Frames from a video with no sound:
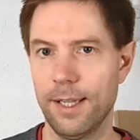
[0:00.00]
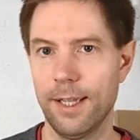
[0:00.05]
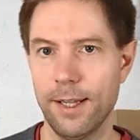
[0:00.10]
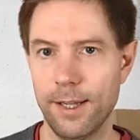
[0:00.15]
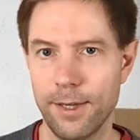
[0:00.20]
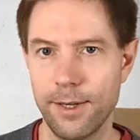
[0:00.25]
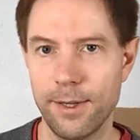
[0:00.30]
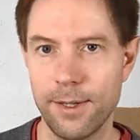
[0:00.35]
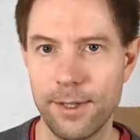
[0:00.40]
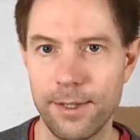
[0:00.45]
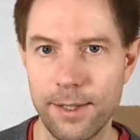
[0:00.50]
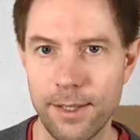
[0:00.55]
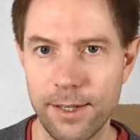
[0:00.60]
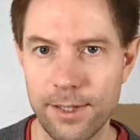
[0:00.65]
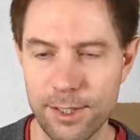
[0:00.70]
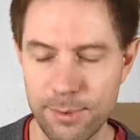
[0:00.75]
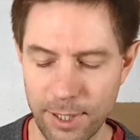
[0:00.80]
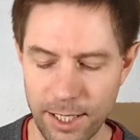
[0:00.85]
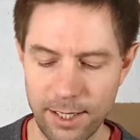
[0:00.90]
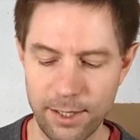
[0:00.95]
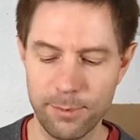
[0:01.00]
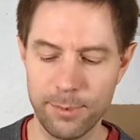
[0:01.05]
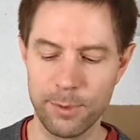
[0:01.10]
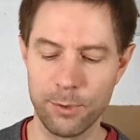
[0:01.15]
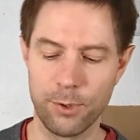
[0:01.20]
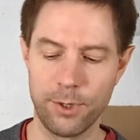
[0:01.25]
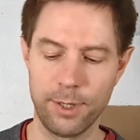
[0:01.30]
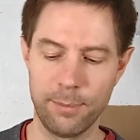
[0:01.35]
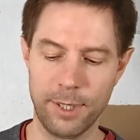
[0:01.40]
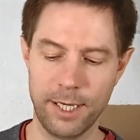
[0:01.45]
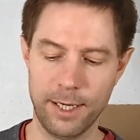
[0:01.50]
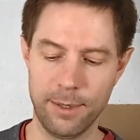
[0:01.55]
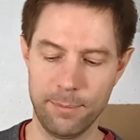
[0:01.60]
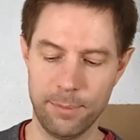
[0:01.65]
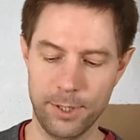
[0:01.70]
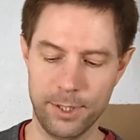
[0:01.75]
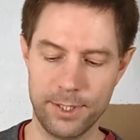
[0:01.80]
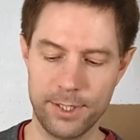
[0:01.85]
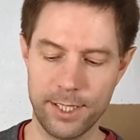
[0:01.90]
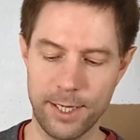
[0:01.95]
and I'll explain a little bit more in a minute.
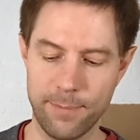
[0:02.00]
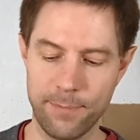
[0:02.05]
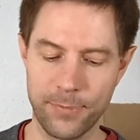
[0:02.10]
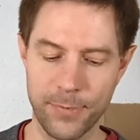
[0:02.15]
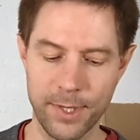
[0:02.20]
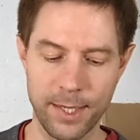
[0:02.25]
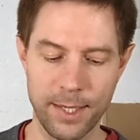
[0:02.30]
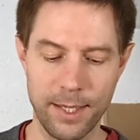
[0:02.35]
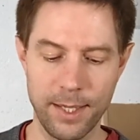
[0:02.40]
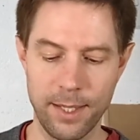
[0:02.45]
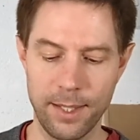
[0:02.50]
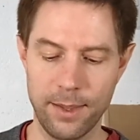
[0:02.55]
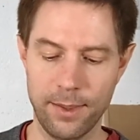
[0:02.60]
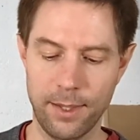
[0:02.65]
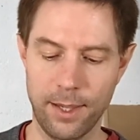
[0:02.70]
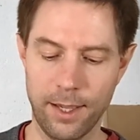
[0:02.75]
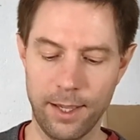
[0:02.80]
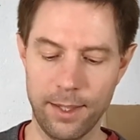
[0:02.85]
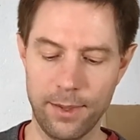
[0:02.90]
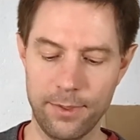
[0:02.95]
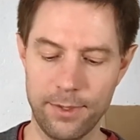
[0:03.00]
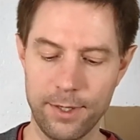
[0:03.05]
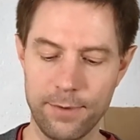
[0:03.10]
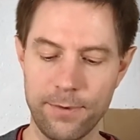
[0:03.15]
But the